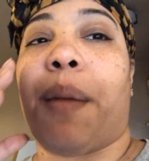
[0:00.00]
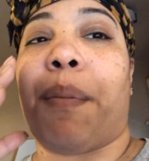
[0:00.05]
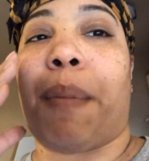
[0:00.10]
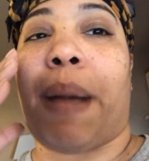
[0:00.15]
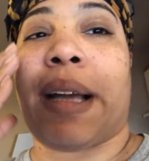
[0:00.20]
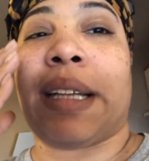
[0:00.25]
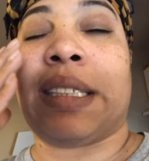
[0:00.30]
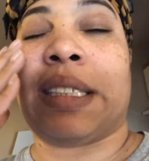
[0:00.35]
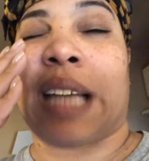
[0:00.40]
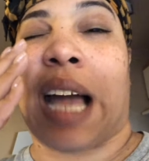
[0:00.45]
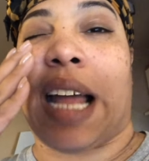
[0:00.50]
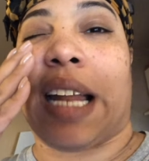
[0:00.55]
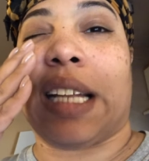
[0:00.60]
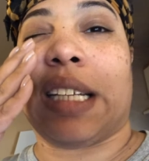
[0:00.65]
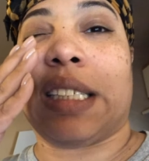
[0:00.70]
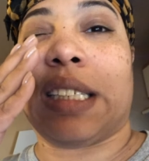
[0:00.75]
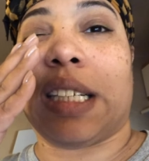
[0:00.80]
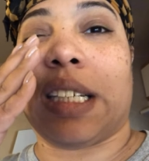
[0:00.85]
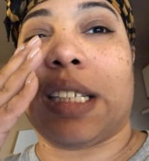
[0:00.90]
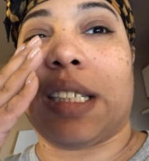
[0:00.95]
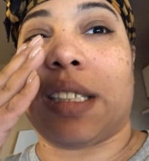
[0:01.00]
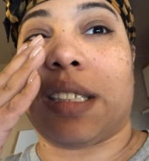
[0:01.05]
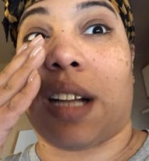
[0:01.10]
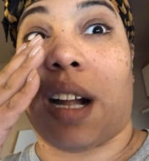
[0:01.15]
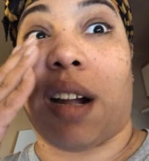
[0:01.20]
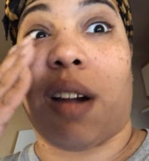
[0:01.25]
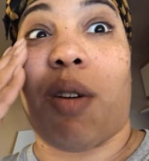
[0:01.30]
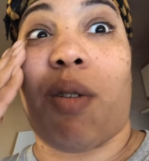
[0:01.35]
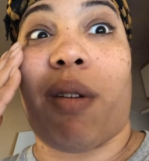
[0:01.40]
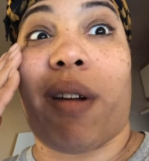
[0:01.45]
my sinuses
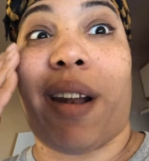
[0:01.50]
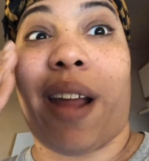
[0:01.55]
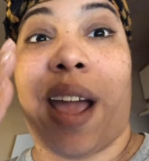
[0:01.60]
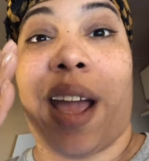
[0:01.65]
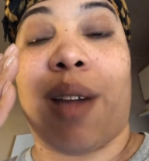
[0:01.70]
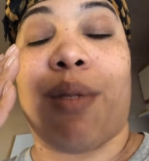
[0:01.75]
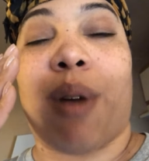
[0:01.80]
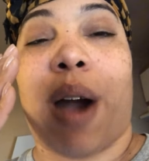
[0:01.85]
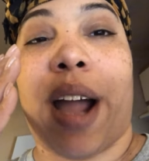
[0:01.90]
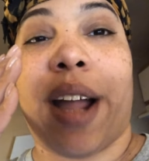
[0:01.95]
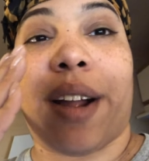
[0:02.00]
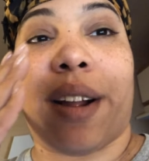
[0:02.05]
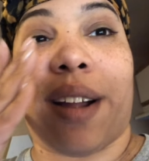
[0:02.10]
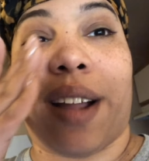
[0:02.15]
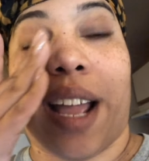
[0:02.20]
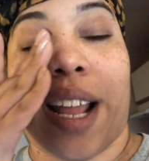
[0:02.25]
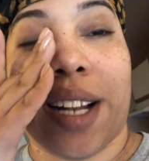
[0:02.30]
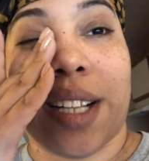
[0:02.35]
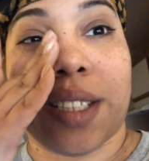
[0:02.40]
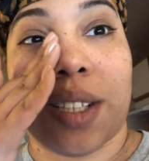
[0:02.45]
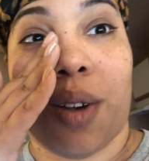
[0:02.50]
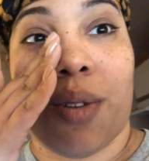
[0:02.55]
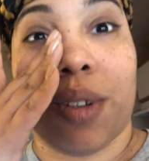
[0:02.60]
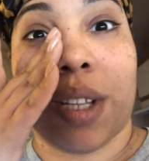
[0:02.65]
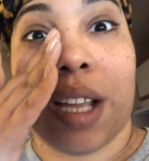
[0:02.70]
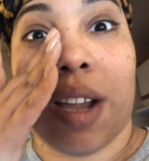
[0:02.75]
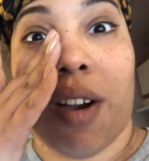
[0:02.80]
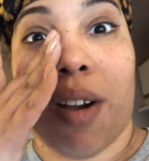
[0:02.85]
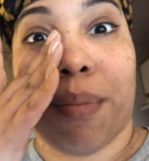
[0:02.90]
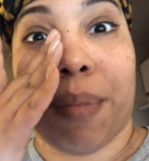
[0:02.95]
are going haywire and it's
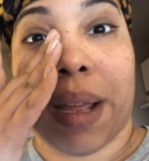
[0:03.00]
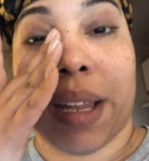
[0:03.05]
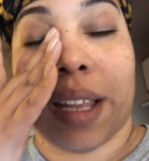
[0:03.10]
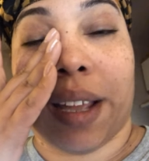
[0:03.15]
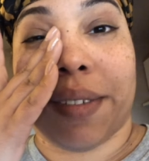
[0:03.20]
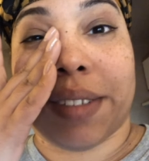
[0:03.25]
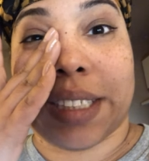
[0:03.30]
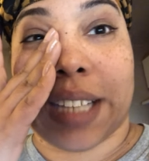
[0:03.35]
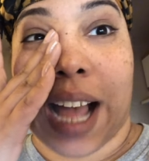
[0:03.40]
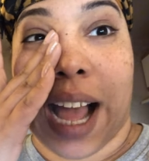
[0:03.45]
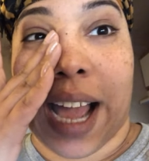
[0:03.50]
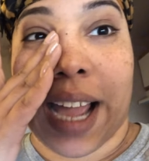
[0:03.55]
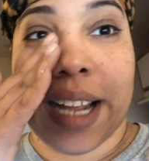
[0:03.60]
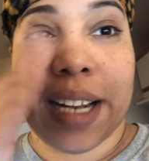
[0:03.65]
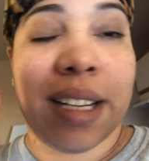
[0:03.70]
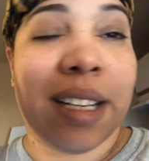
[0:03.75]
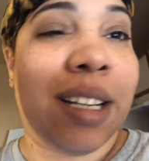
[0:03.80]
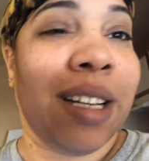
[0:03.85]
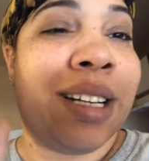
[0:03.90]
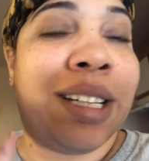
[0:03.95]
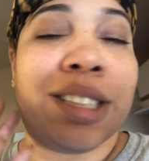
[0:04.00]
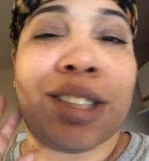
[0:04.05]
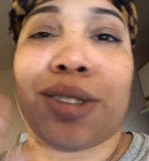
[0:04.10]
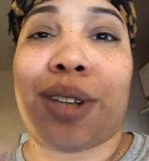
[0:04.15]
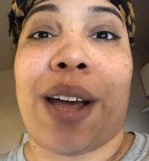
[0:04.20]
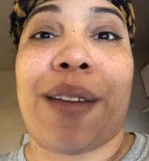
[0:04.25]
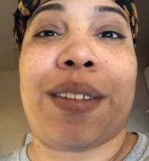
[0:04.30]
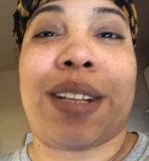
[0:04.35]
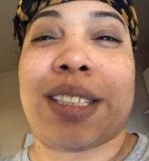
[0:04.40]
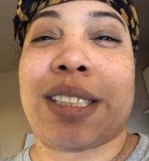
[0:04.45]
only on my left side. So
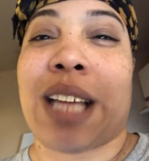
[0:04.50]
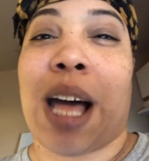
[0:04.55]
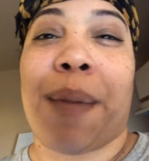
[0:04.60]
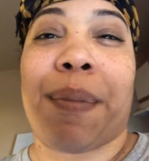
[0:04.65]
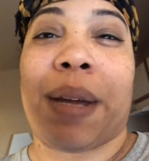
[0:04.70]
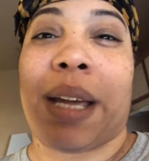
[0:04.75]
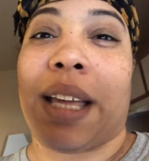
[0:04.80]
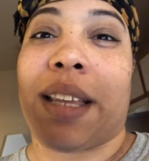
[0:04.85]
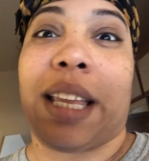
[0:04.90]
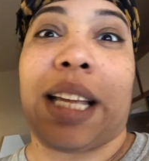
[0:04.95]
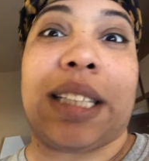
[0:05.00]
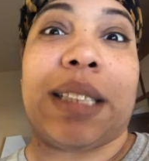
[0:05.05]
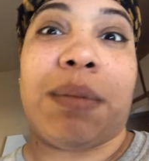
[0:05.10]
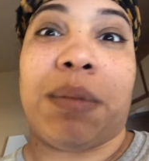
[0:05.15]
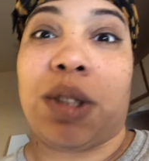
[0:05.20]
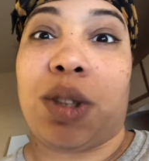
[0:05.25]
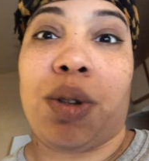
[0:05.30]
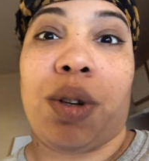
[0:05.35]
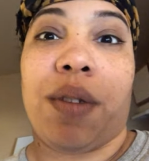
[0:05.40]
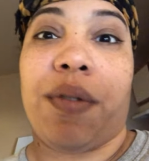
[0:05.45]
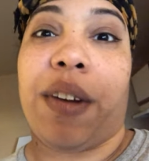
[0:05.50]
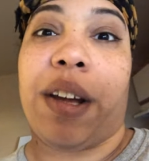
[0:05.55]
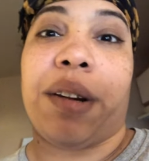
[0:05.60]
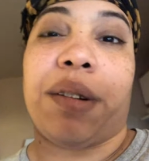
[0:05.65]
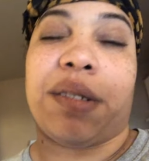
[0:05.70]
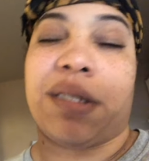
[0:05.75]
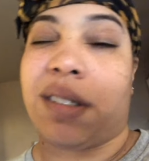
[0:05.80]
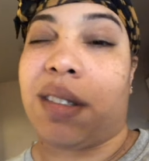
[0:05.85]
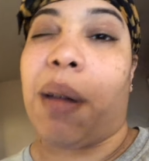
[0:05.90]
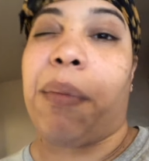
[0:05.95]
I have to stop and get like some Sudafed
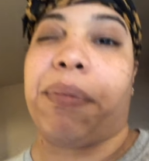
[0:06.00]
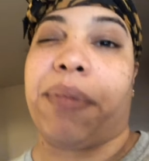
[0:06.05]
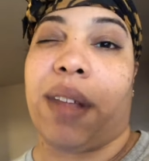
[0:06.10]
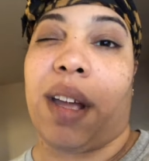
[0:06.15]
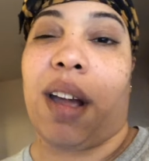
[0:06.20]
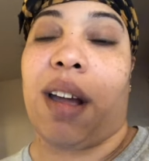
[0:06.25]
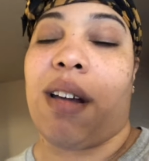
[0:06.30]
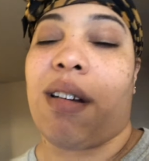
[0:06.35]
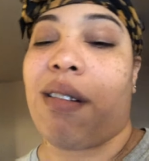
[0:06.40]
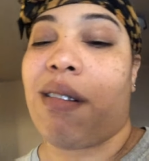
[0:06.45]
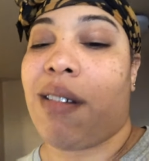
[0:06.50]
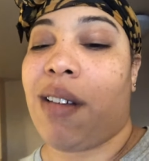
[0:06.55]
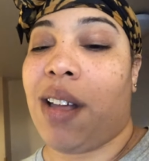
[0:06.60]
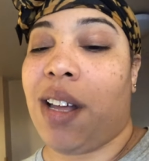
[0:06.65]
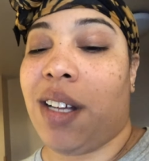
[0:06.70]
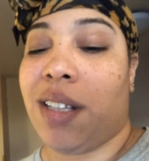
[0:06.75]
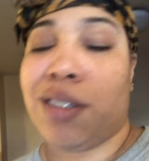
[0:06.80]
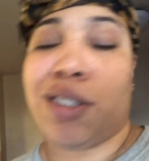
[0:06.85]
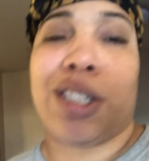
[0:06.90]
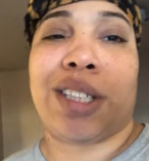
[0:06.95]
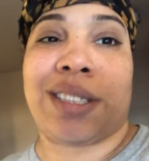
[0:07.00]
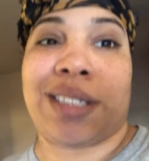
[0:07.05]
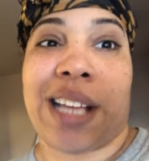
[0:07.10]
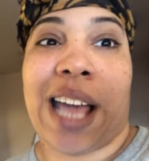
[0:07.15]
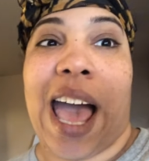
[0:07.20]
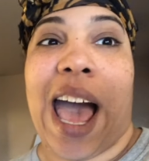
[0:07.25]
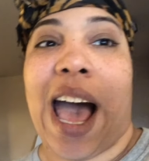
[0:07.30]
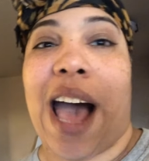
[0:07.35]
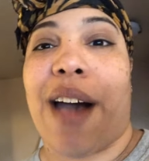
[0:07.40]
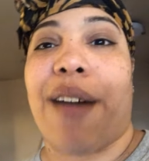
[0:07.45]
or something just to
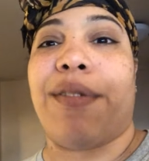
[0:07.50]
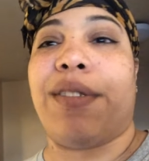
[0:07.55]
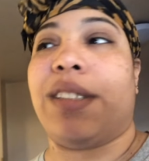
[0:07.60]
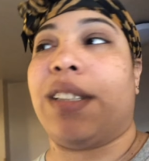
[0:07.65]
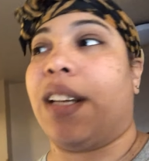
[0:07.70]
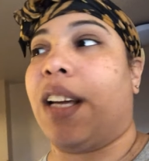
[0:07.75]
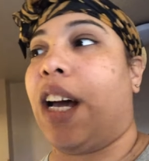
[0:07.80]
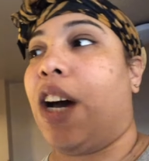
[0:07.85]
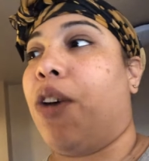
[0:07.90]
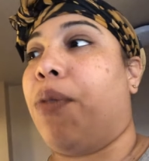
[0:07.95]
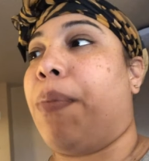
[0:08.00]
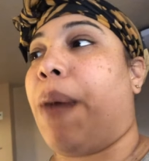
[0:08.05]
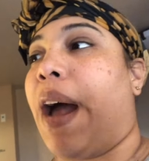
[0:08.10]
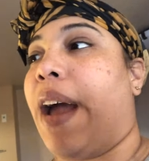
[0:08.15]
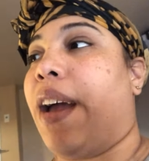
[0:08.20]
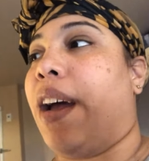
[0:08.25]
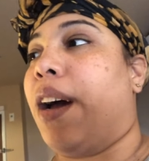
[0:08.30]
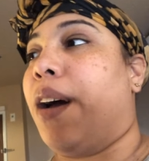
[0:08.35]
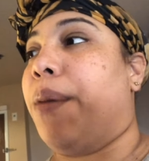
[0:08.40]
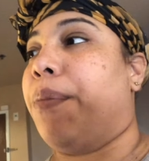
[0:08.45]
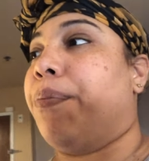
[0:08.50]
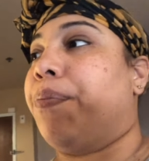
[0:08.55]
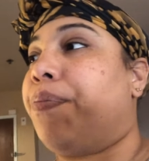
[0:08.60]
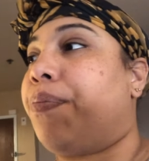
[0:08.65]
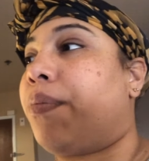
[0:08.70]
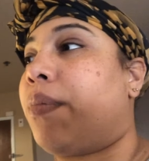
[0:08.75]
have to help my um